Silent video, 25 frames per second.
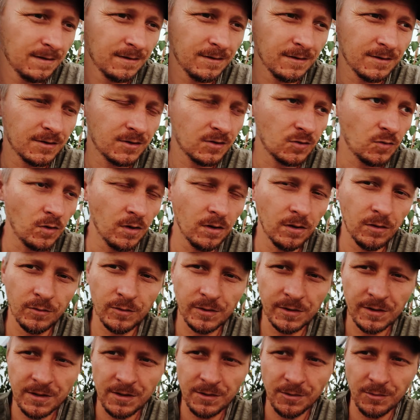soil
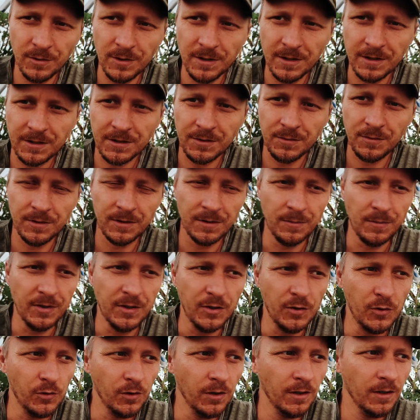was too rich with the
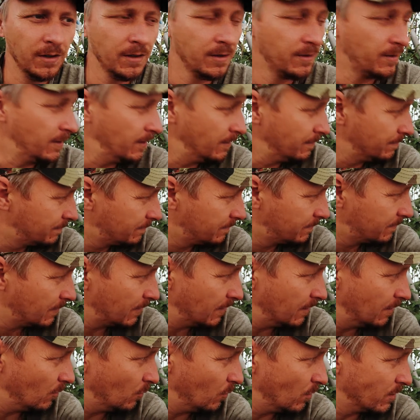manure that
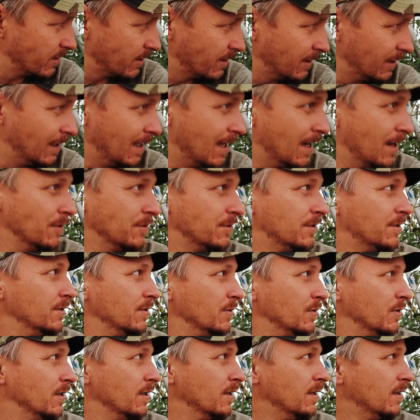wasn't allowed
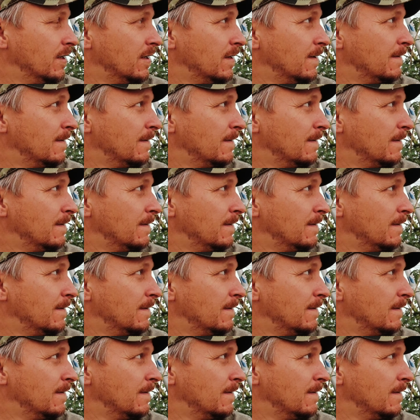to